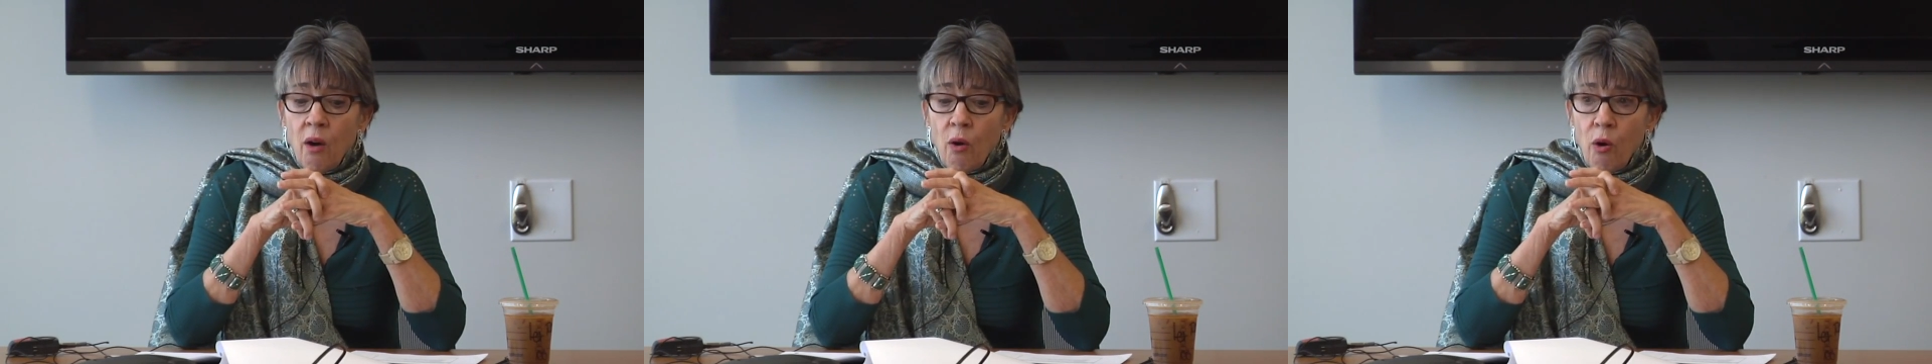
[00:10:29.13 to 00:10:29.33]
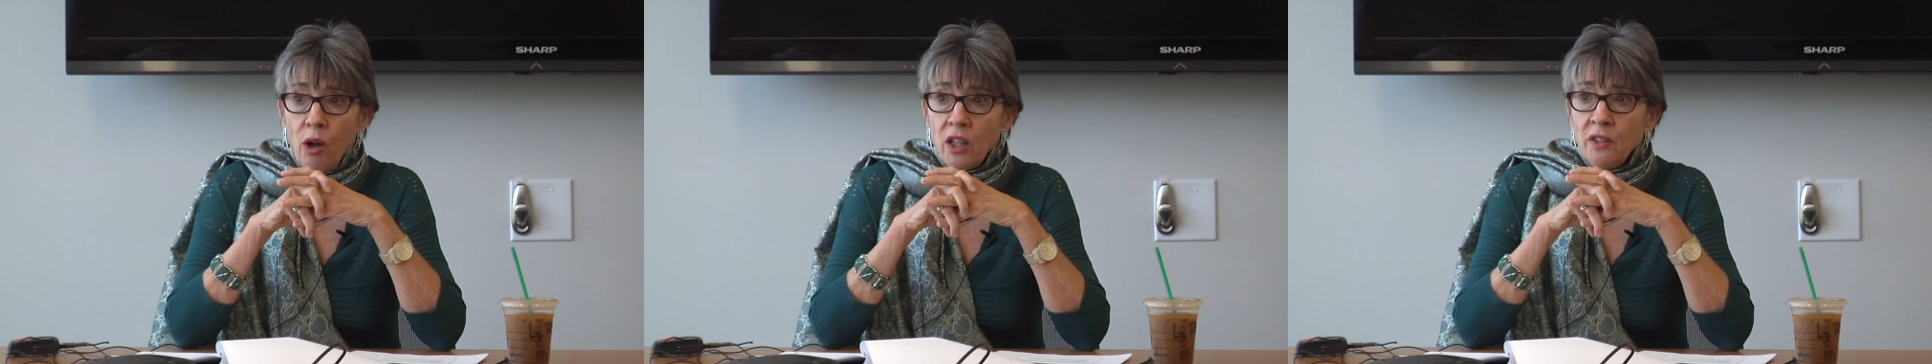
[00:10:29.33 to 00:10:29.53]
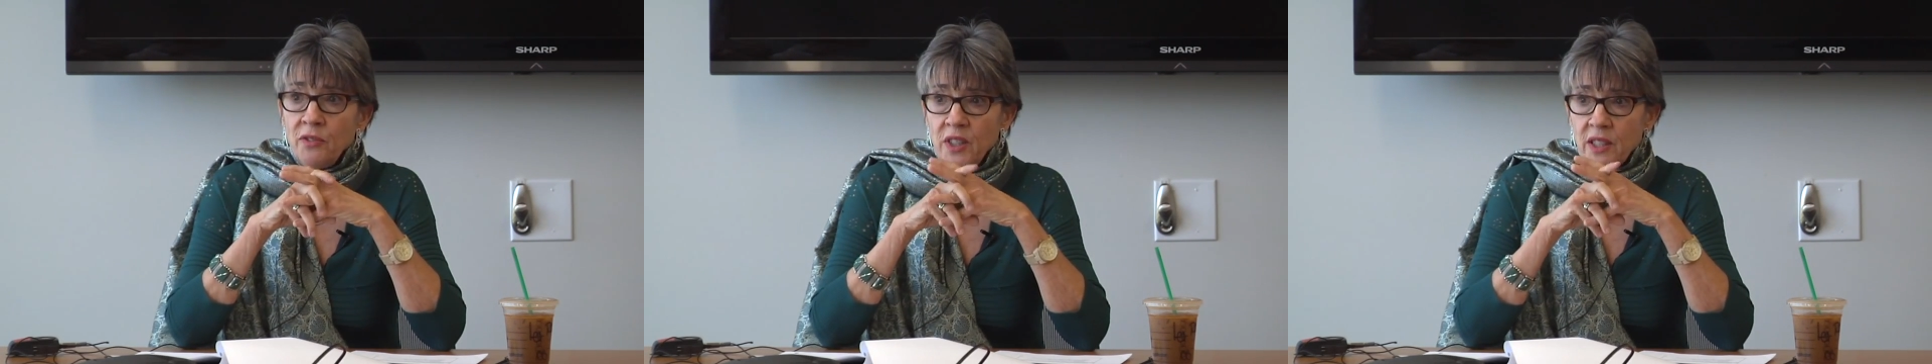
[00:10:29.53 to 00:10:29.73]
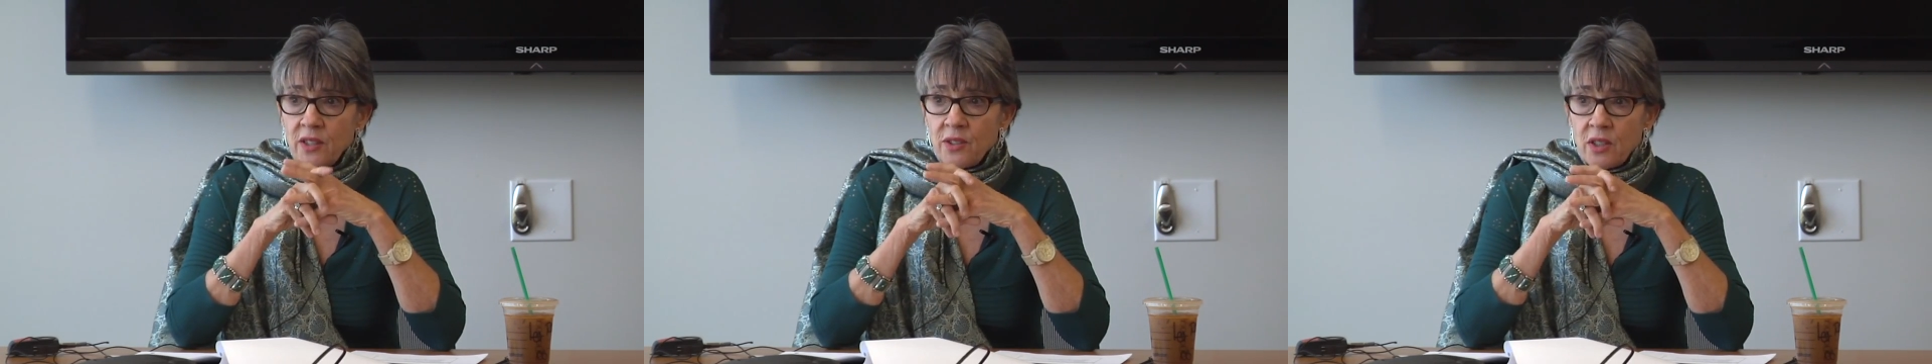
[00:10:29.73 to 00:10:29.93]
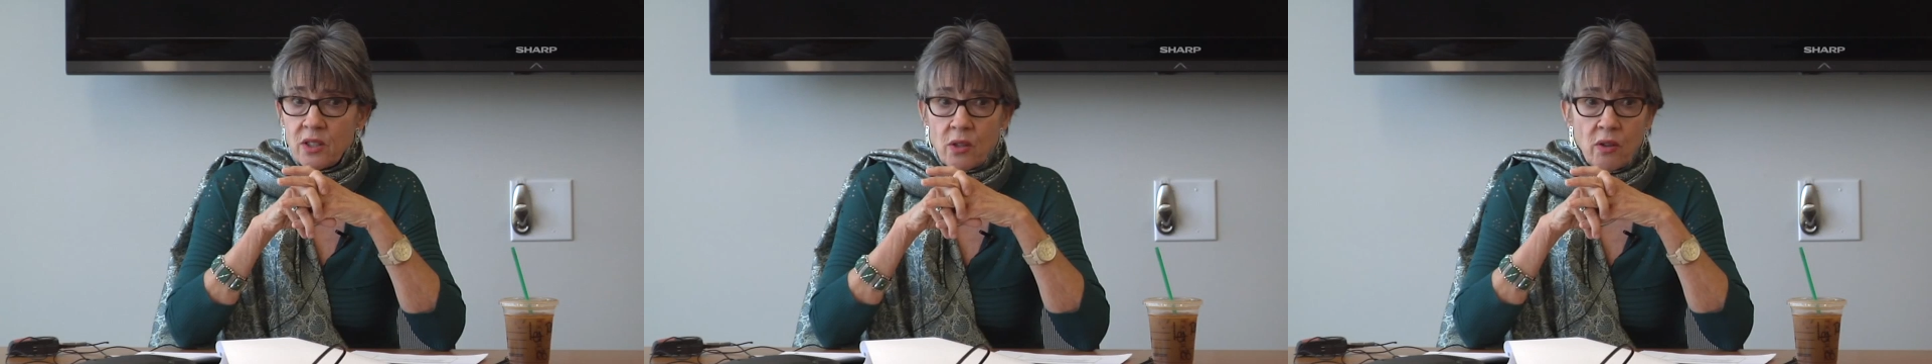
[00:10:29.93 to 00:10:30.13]
All of
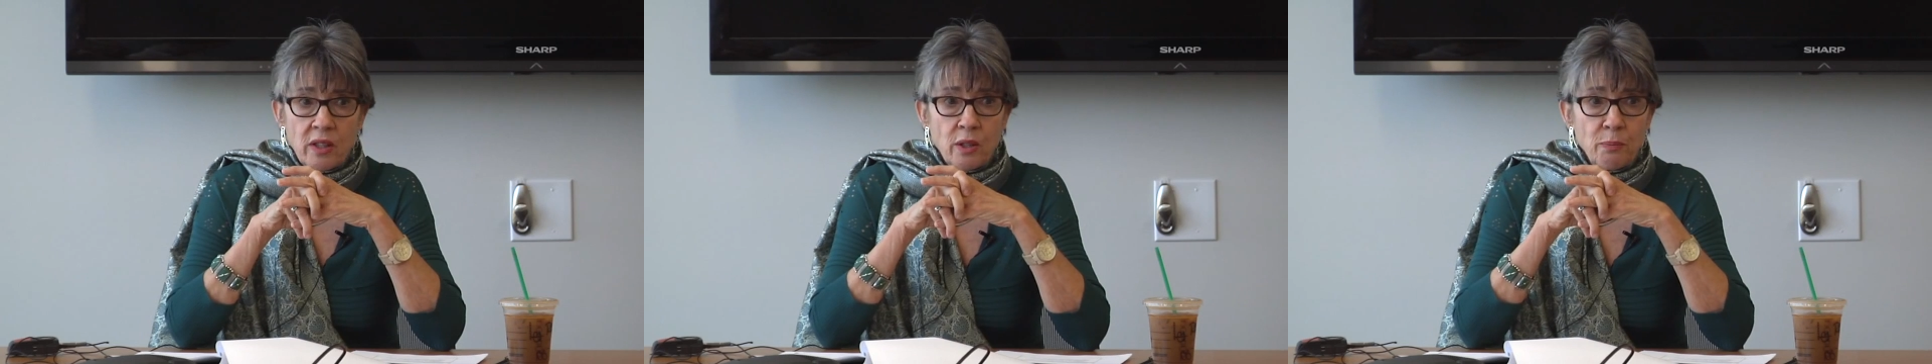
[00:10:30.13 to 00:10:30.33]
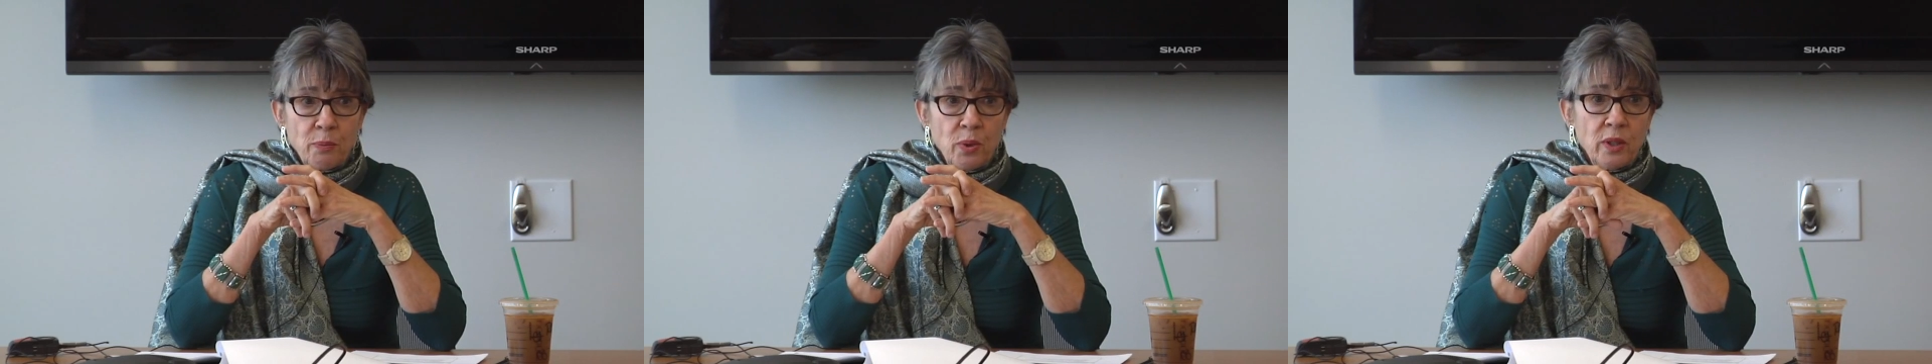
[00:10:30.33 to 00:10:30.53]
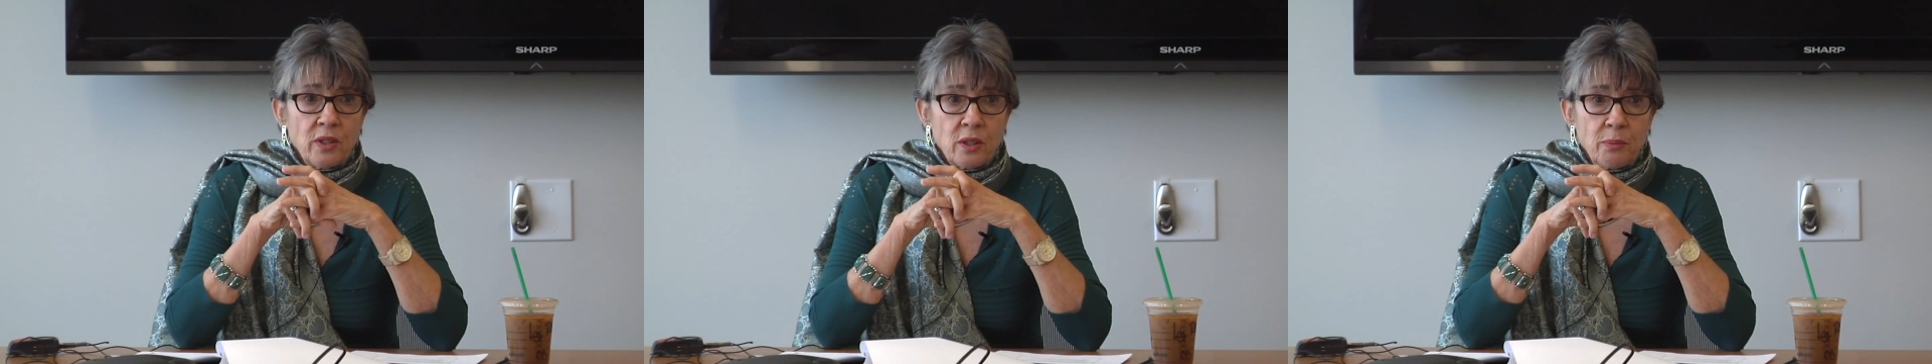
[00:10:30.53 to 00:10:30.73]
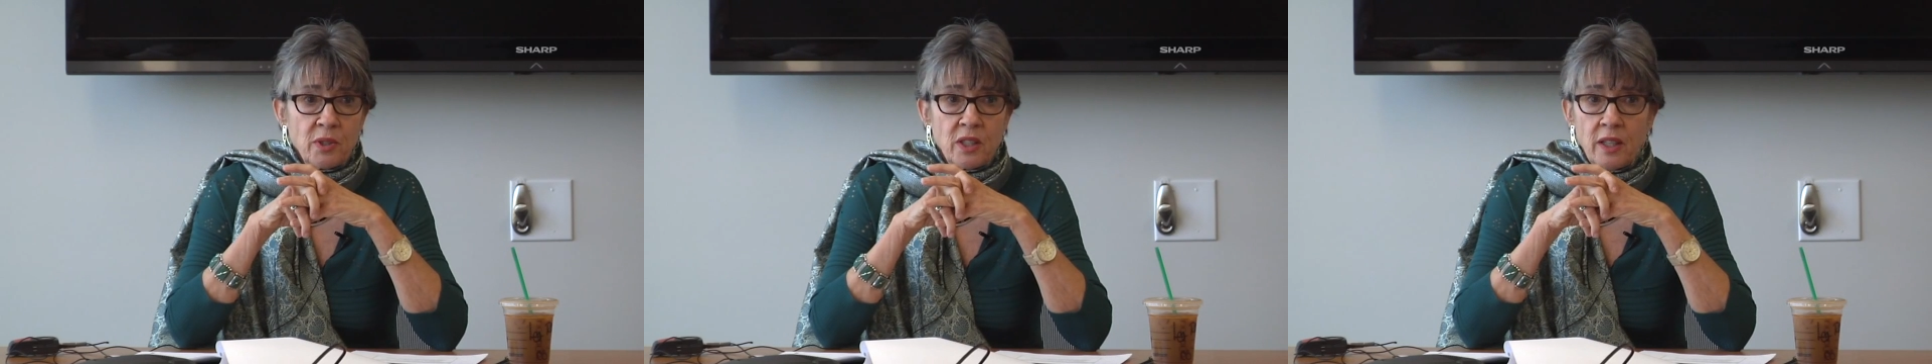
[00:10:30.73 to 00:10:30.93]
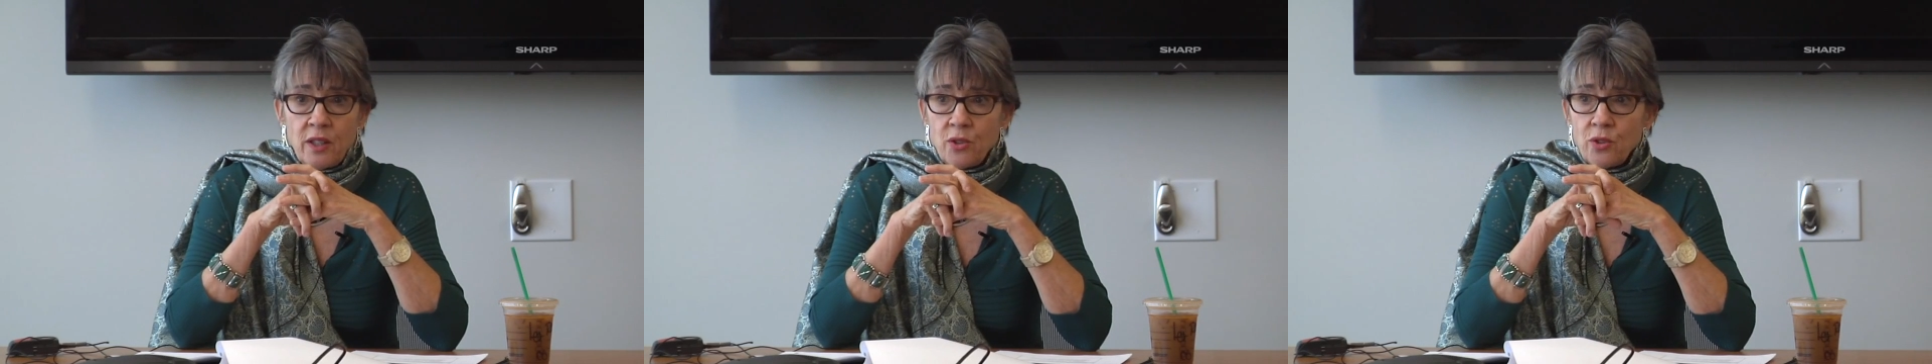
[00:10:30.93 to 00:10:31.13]
this is going to put
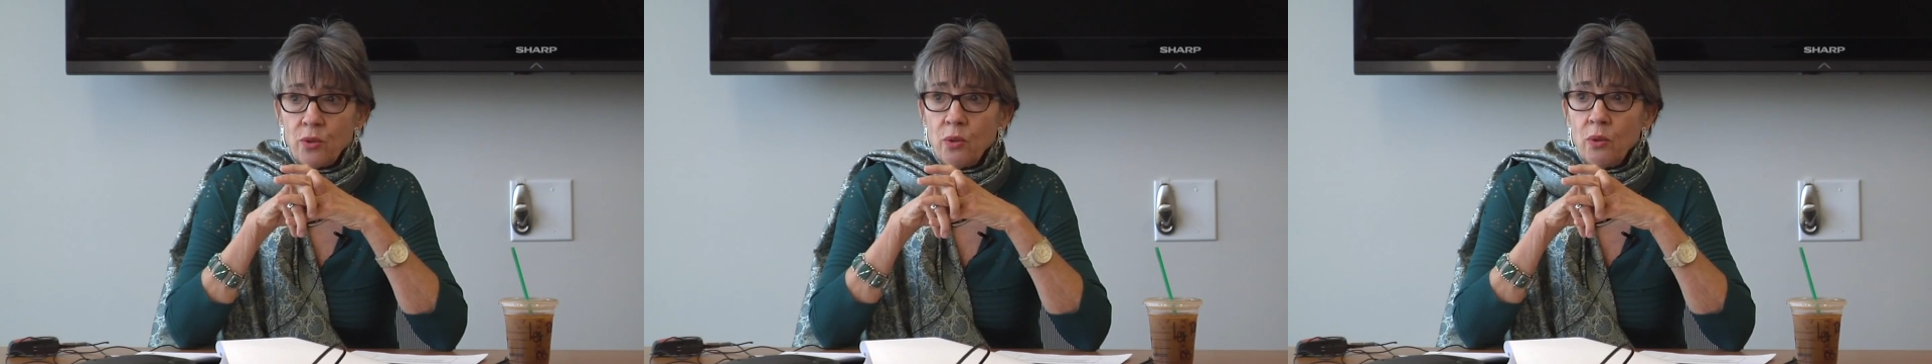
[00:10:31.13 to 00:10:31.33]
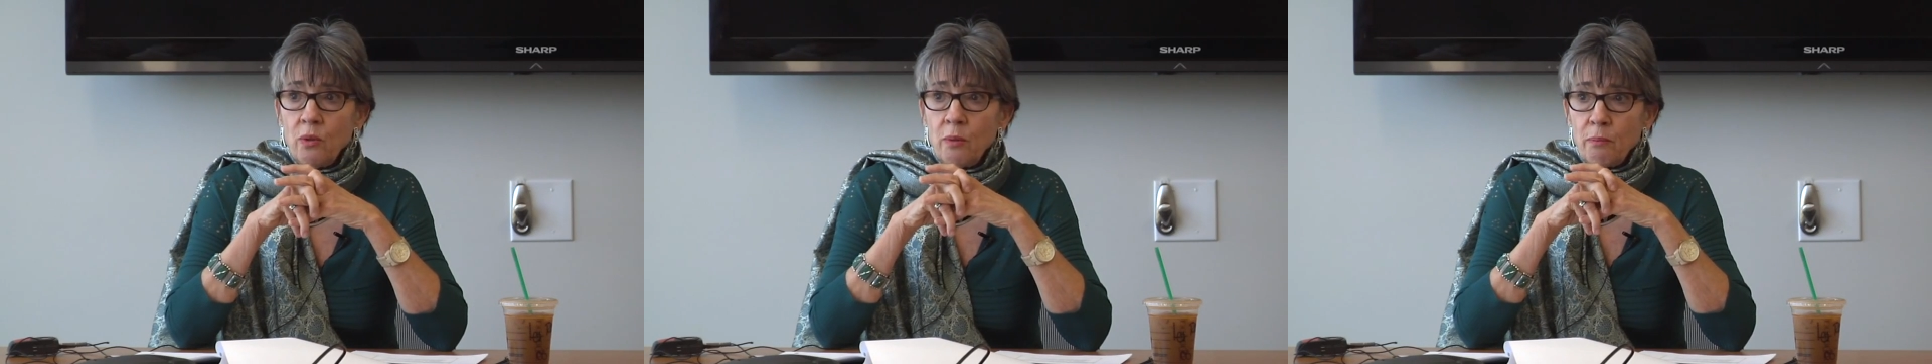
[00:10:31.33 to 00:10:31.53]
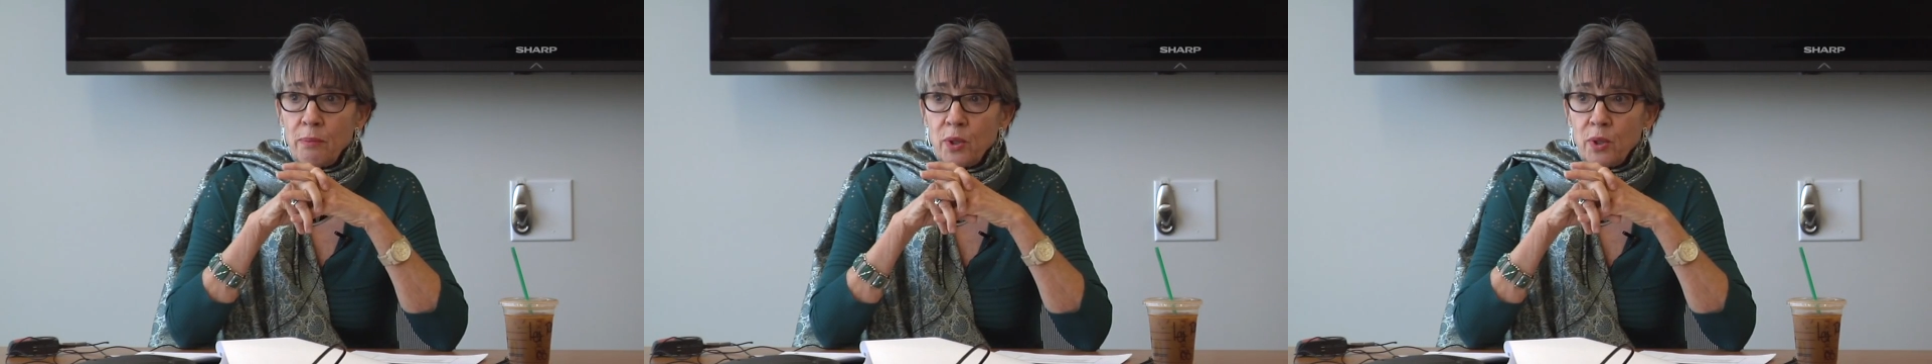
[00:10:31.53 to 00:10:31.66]
substantial